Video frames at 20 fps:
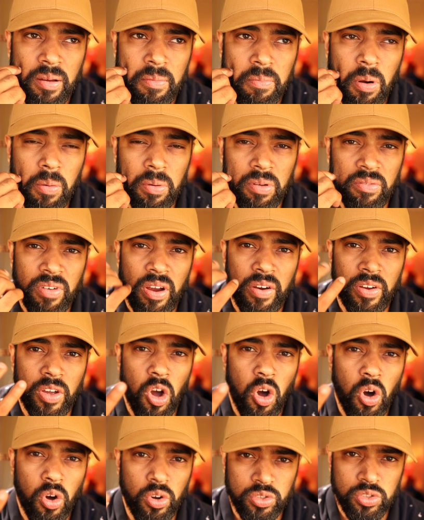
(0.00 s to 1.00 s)
probably very
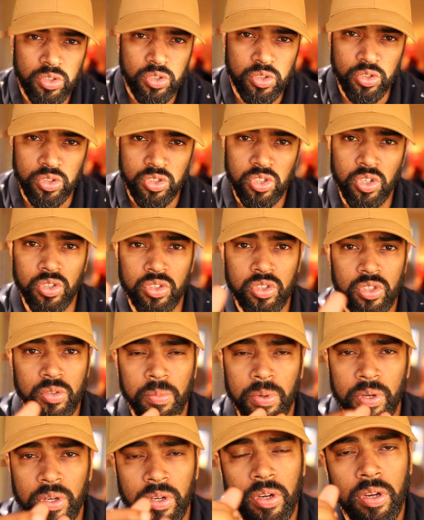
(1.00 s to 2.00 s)
hot to touch,
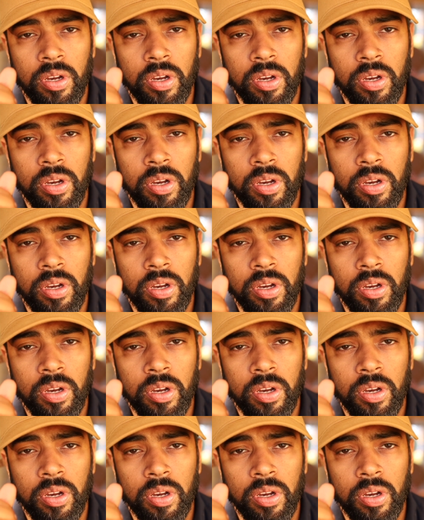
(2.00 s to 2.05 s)
but